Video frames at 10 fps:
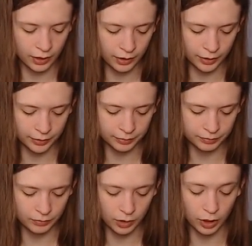
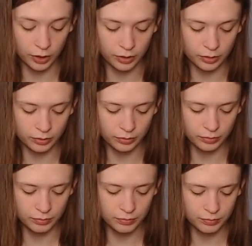
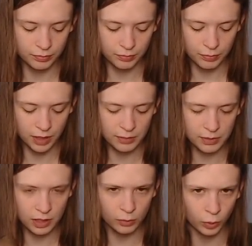Although,
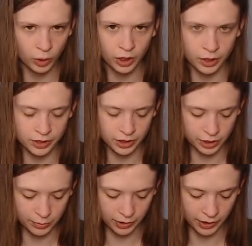maybe in
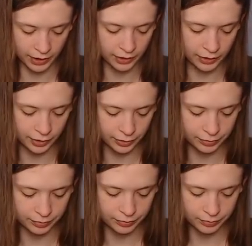Warriors I should put that
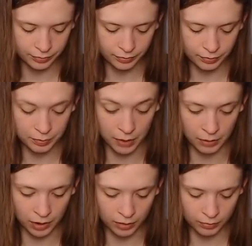into.
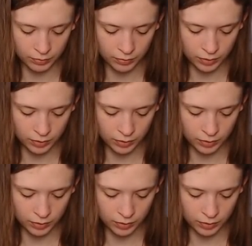Maybe.